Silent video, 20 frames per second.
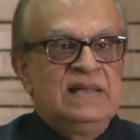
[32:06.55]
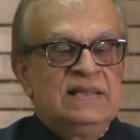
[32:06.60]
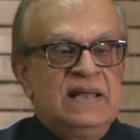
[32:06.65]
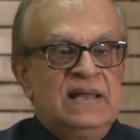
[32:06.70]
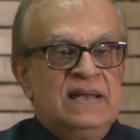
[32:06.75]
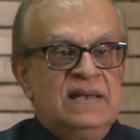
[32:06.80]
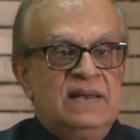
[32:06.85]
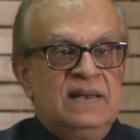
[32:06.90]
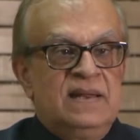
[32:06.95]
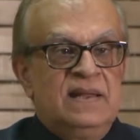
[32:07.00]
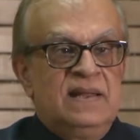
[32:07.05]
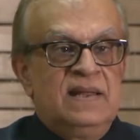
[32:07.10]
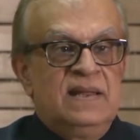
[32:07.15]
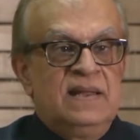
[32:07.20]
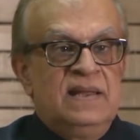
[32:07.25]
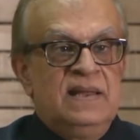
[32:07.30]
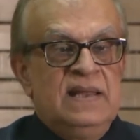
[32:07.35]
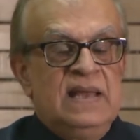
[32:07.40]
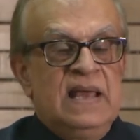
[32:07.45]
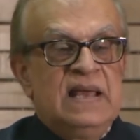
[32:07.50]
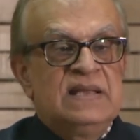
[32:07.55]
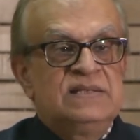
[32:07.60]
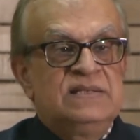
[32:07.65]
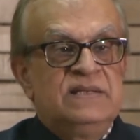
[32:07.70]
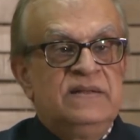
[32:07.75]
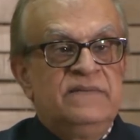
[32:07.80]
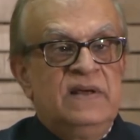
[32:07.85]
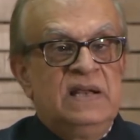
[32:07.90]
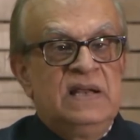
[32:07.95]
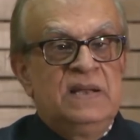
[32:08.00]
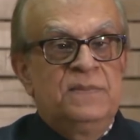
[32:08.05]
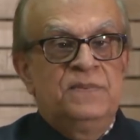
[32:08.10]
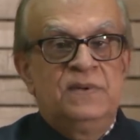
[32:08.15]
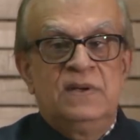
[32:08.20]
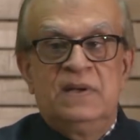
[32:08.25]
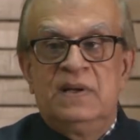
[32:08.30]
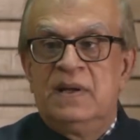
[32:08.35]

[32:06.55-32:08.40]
that he has developed